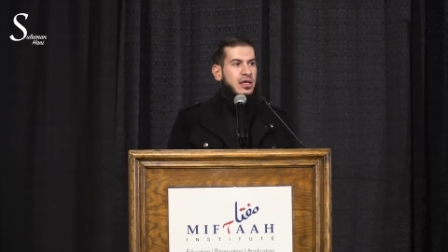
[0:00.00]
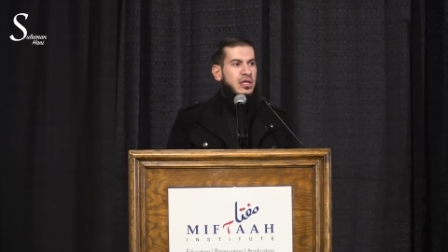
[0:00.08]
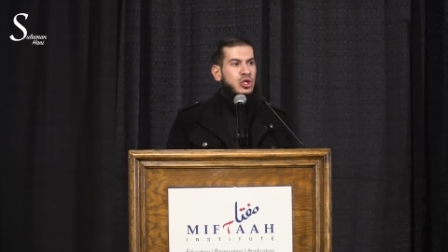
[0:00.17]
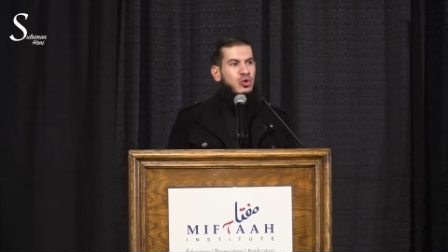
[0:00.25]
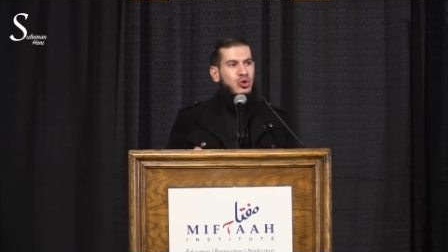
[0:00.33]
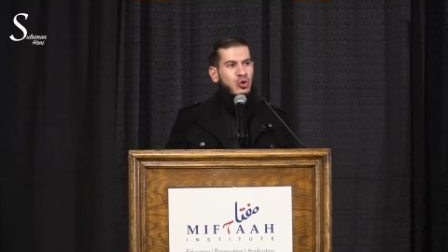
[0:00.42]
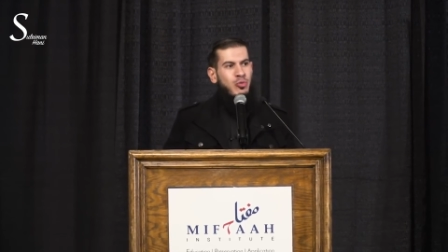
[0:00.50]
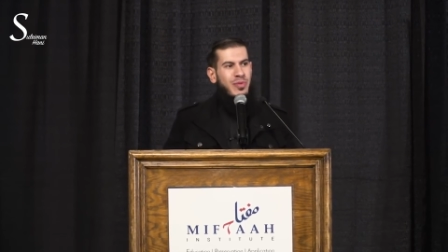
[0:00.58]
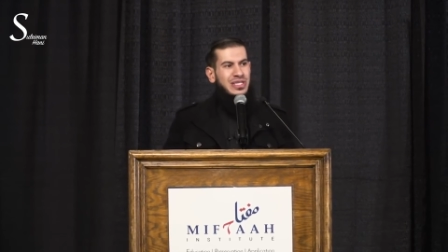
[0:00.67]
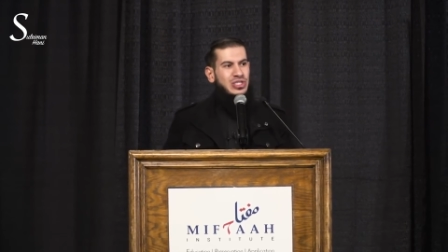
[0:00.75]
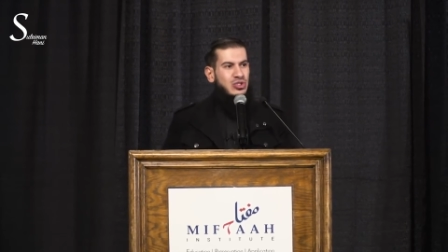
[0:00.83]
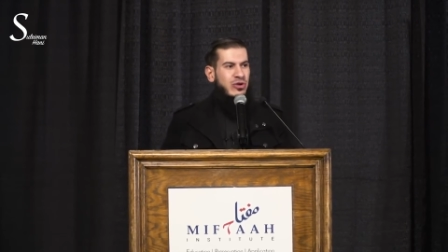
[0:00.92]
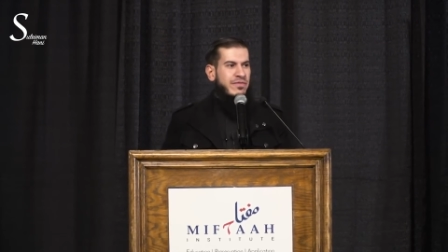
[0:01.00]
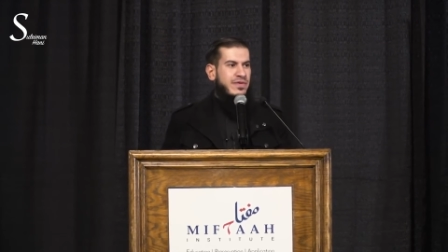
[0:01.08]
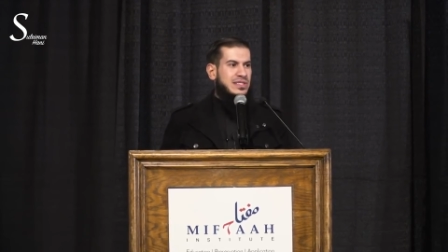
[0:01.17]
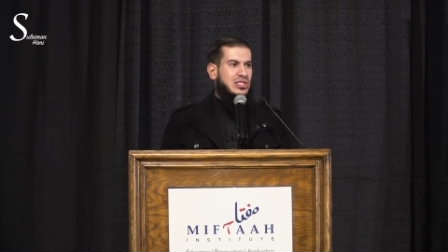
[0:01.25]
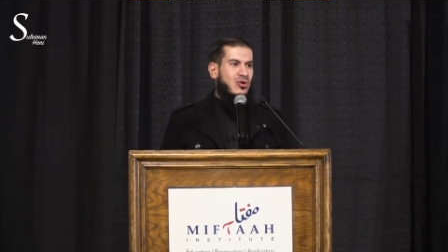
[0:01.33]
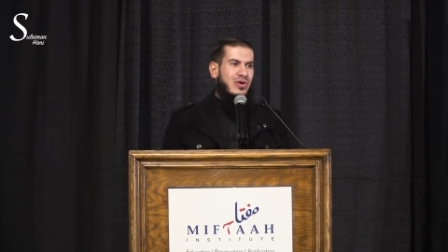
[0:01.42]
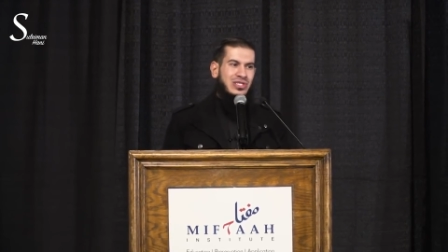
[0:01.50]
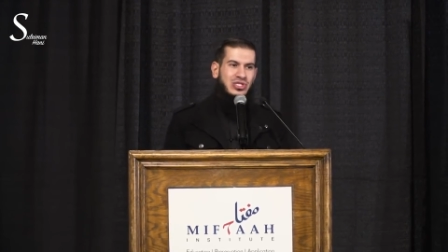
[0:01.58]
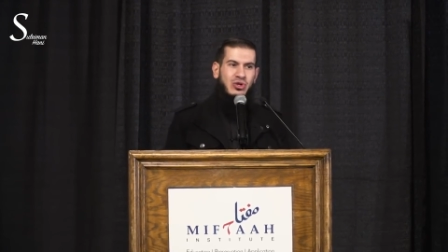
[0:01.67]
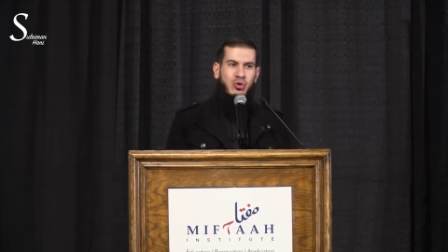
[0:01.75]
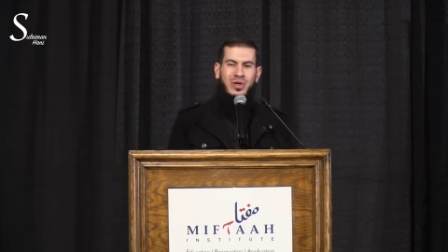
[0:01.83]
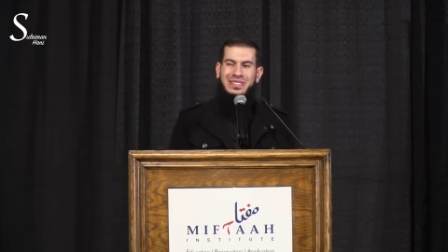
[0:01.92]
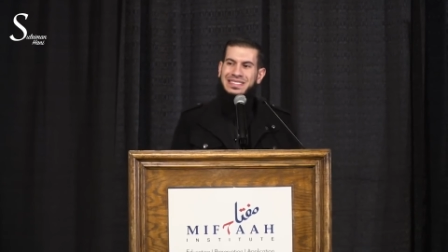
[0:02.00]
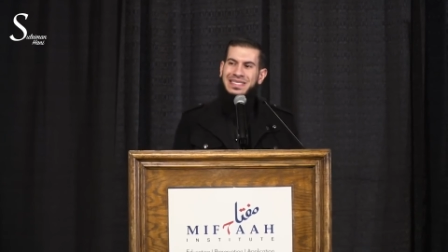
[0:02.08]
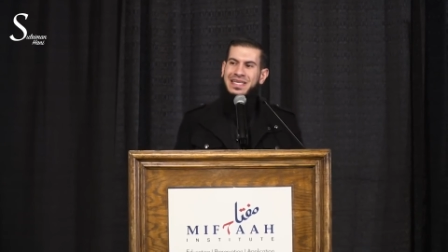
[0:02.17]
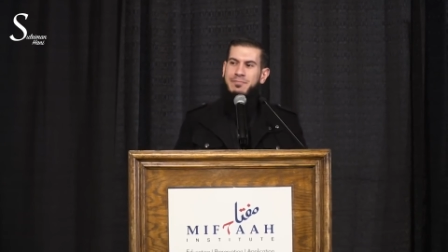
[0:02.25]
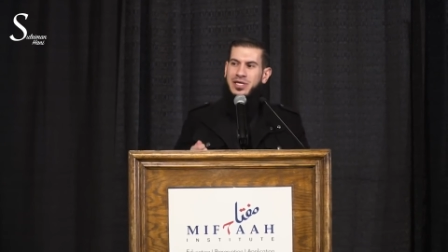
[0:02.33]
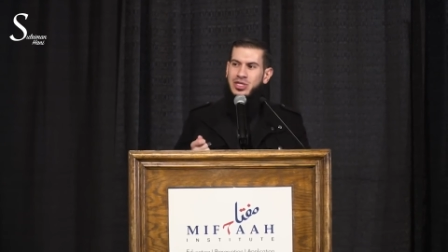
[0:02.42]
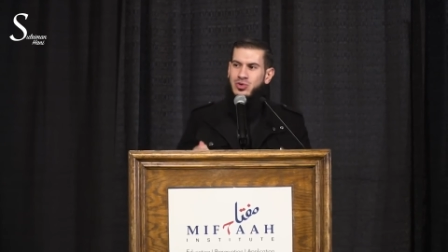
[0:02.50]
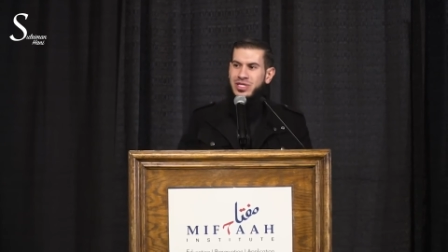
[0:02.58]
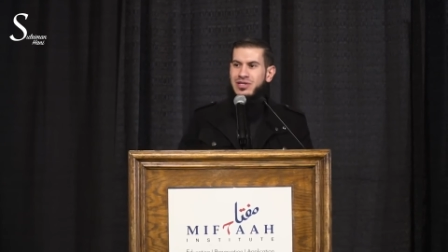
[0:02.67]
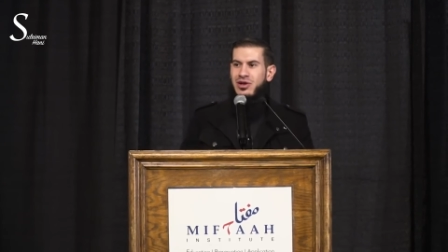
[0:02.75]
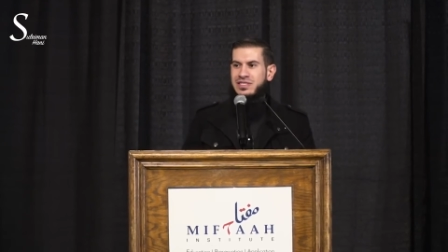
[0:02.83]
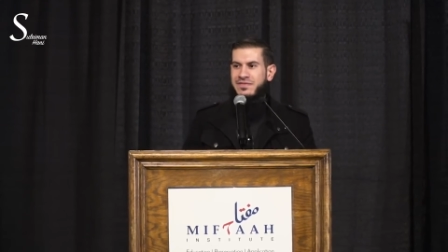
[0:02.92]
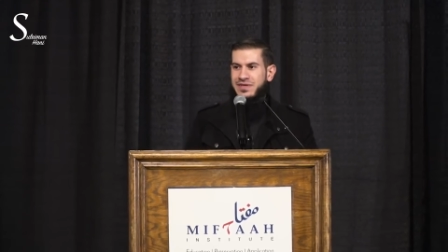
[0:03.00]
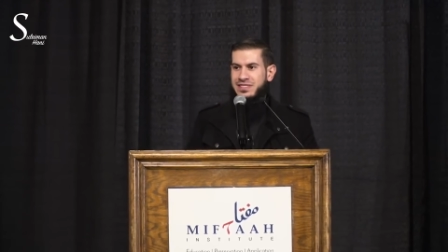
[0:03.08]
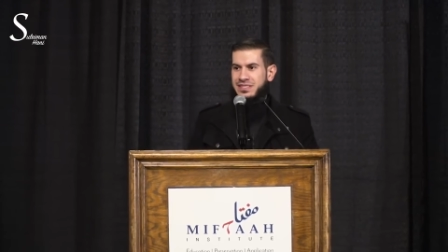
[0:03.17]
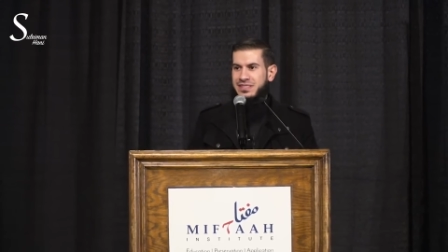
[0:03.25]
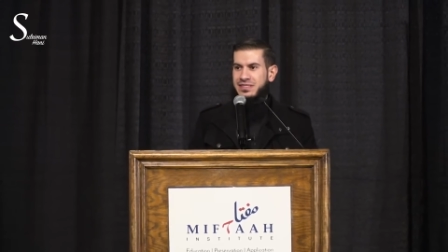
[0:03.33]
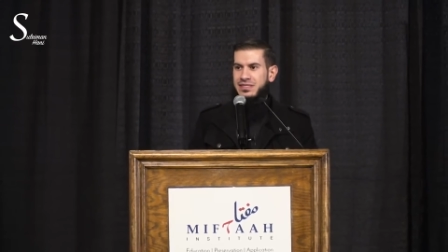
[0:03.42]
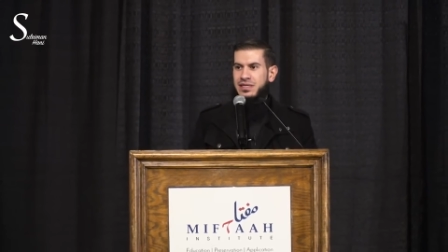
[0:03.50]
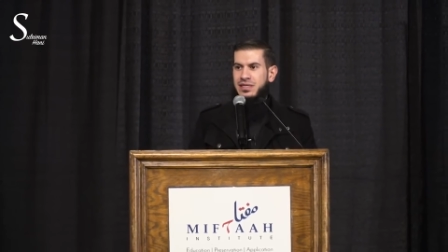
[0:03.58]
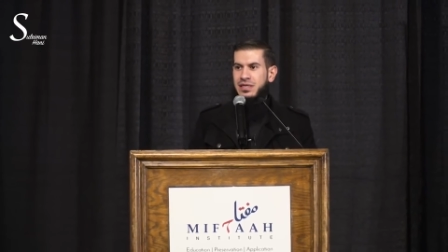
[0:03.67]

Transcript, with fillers: you knew my servant so-and-so was sick, but you did not visit.